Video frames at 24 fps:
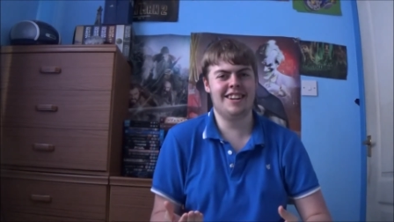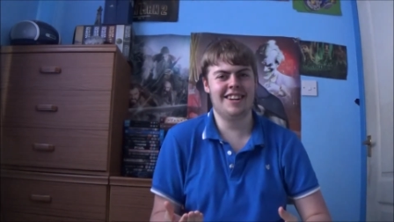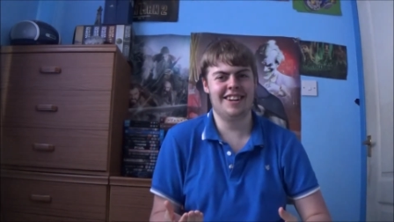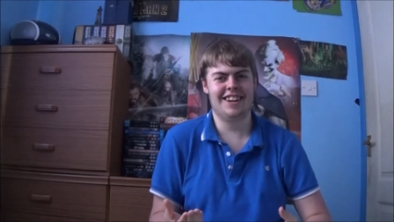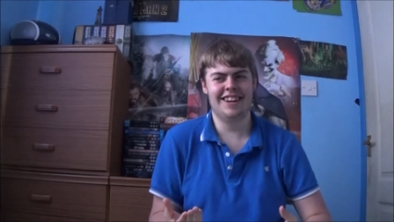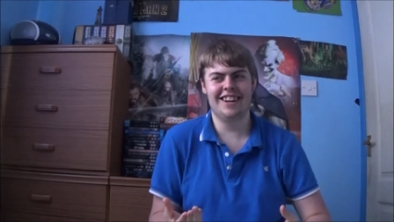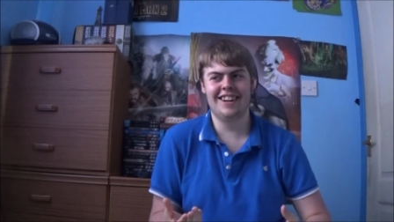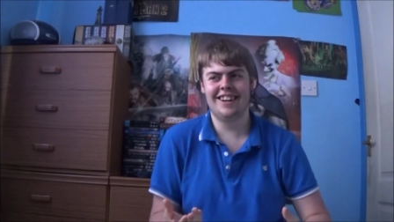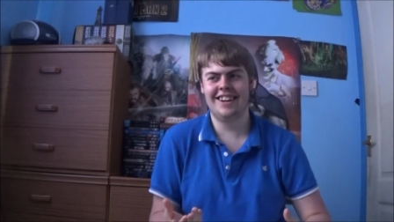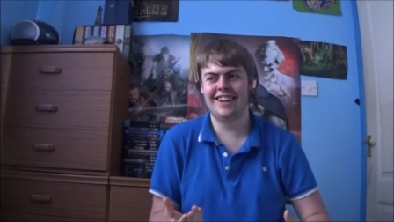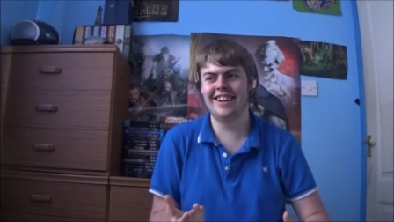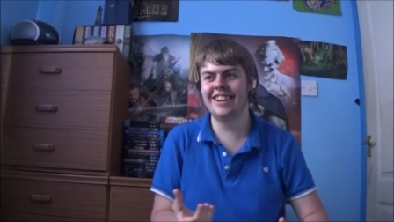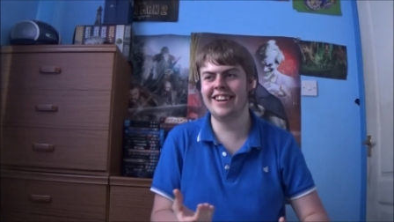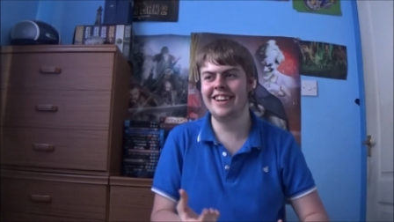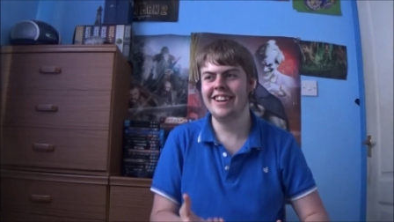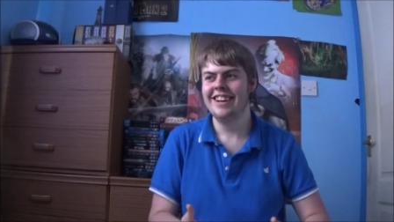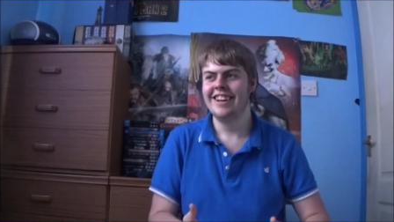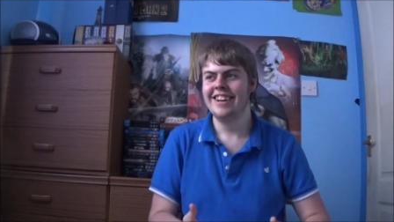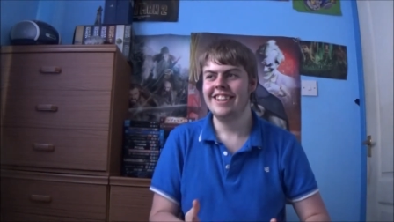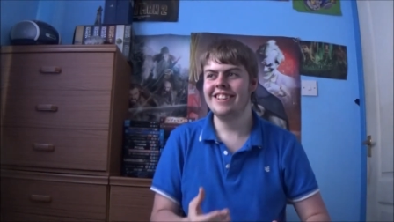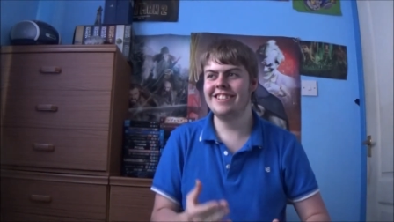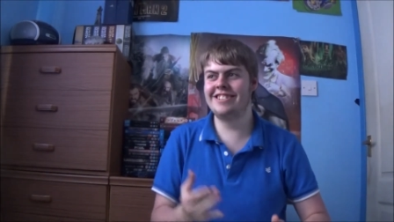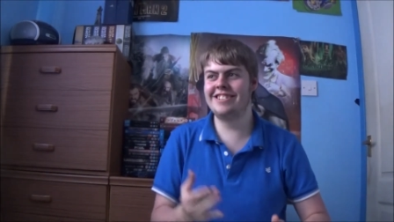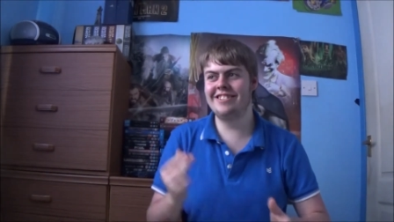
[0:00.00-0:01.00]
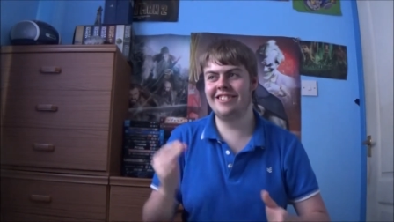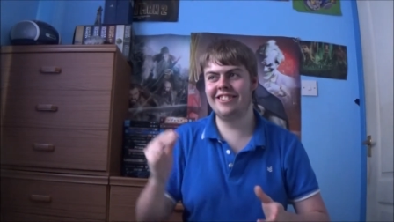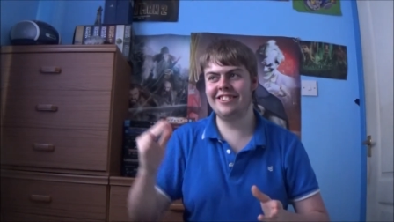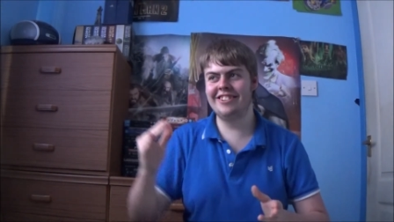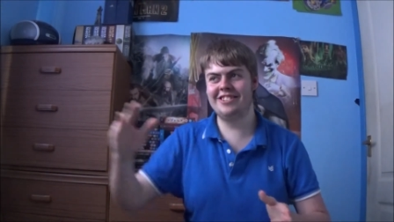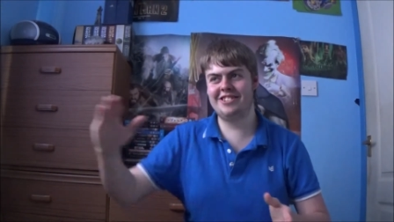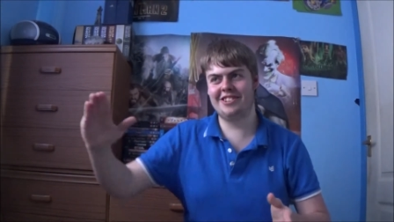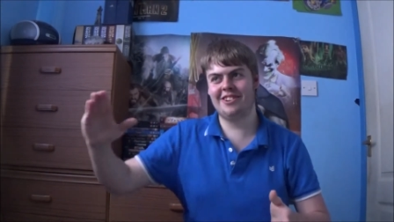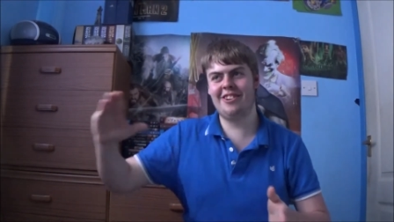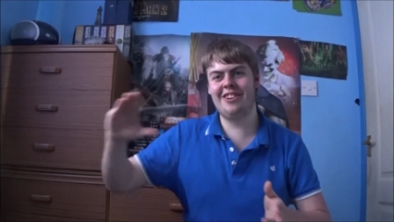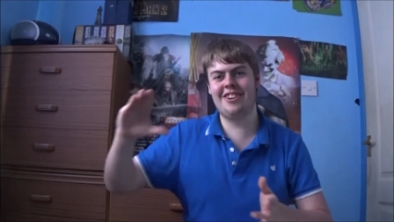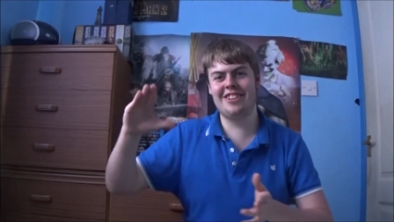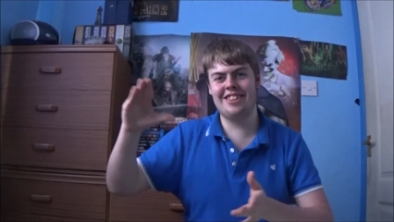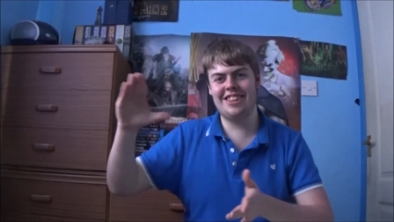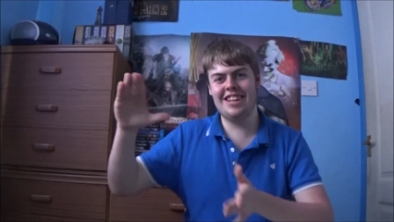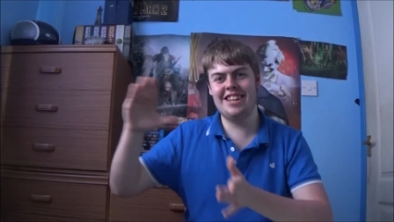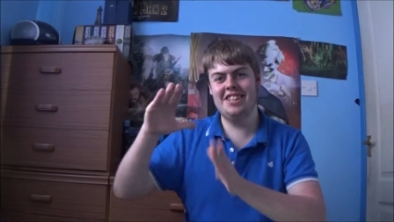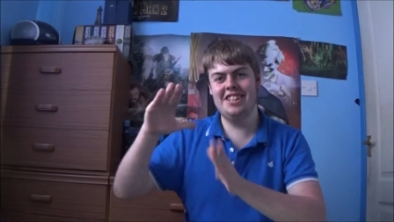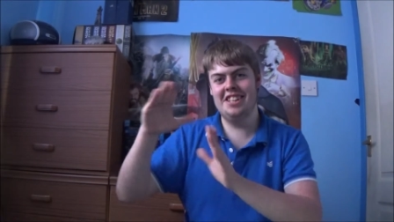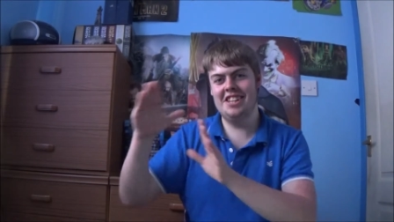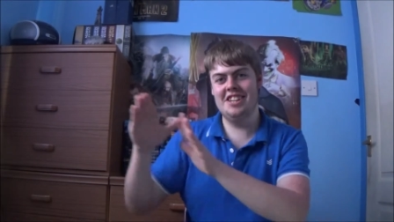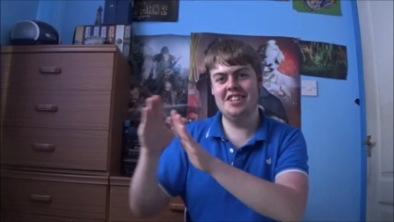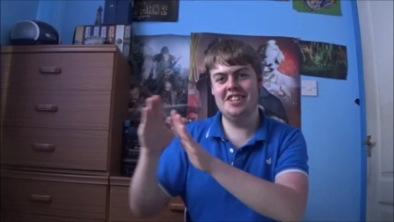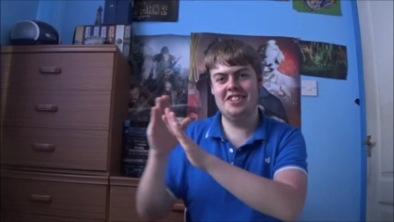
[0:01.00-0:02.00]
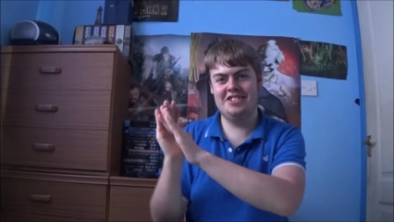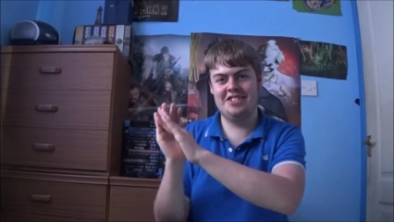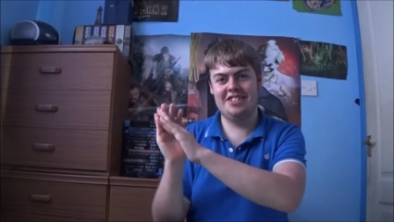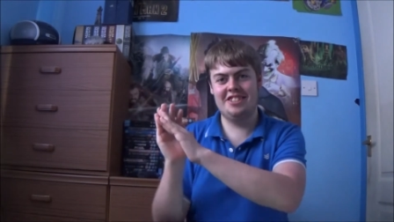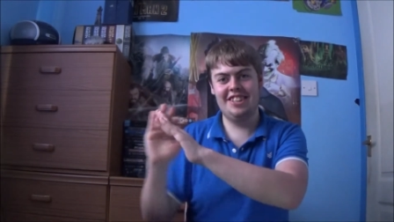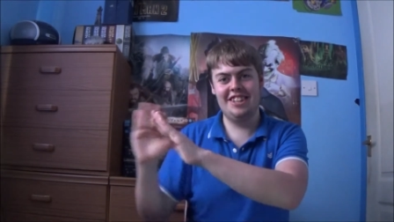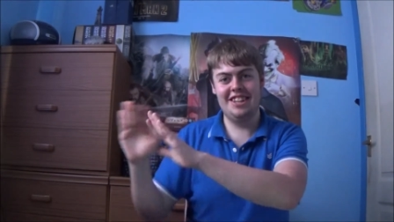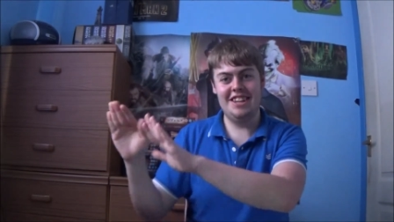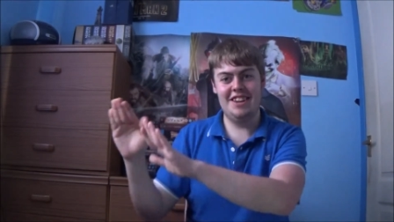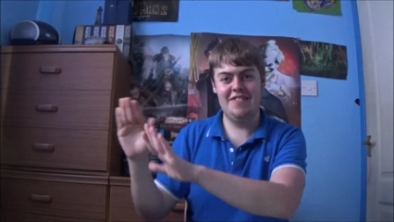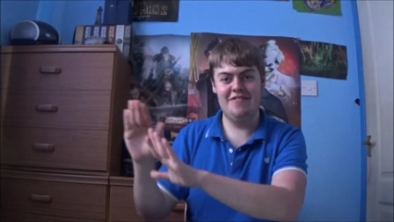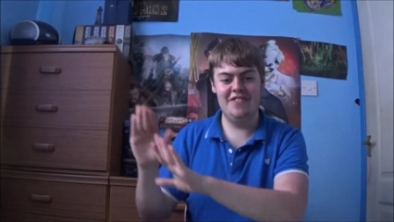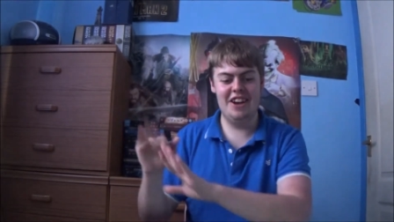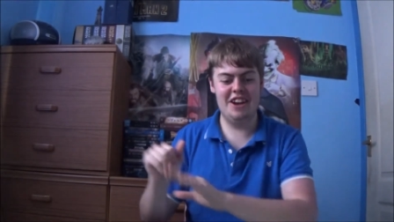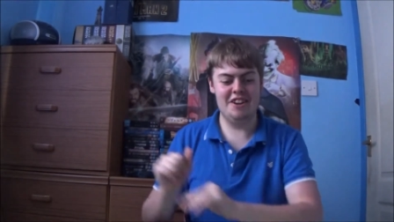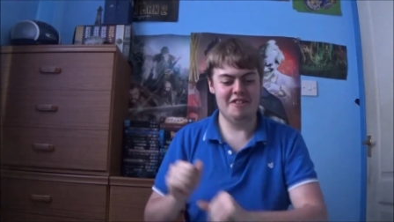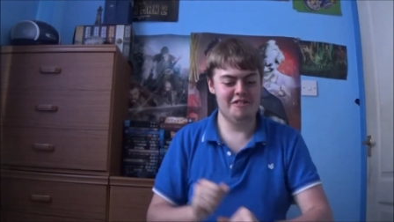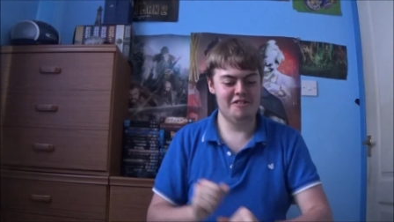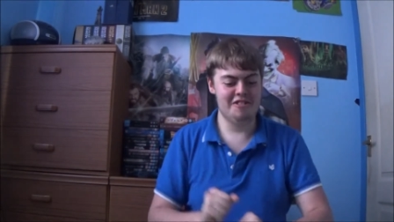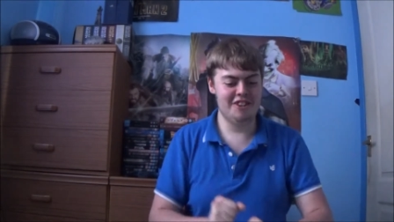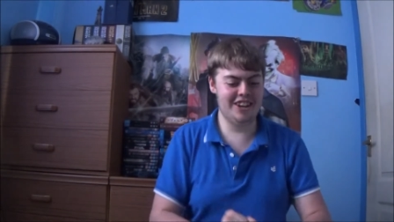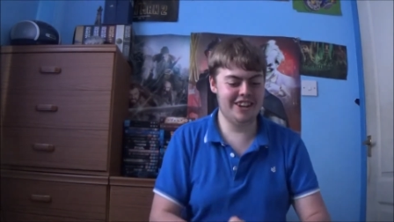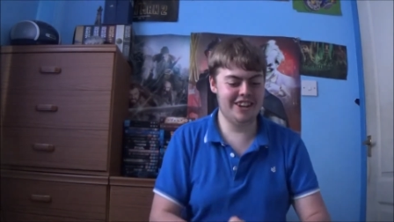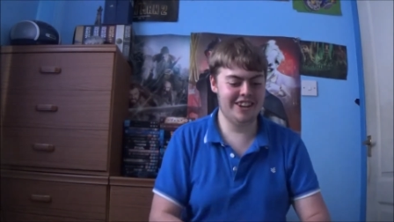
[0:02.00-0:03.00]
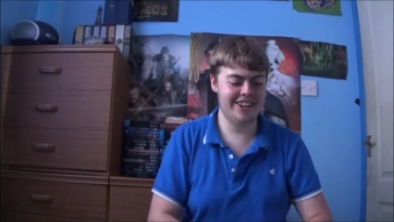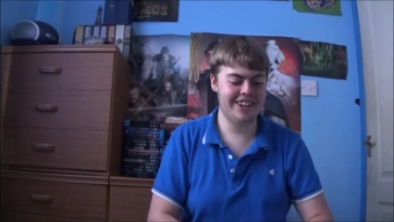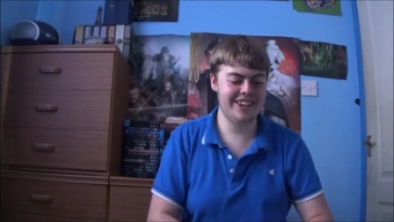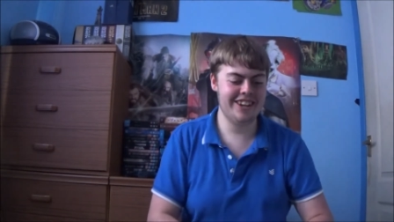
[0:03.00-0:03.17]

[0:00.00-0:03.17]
it's not the sort of thing that you just leave out.